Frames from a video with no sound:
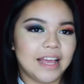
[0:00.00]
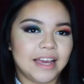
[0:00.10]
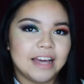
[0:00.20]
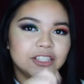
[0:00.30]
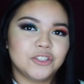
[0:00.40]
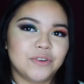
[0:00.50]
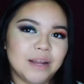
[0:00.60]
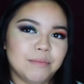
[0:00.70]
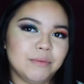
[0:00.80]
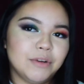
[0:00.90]
Like I just
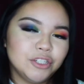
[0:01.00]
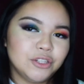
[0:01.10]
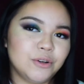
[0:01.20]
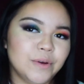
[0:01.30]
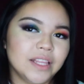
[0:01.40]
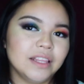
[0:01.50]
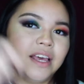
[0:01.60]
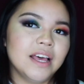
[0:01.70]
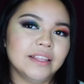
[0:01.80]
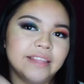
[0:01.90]
ran my brush through it,
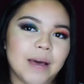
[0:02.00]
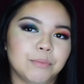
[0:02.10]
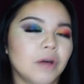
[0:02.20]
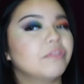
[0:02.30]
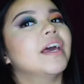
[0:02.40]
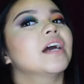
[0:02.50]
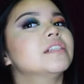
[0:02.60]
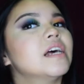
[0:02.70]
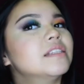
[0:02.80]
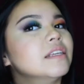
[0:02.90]
tapped off the
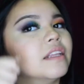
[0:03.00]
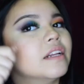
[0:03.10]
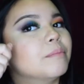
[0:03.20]
excess, and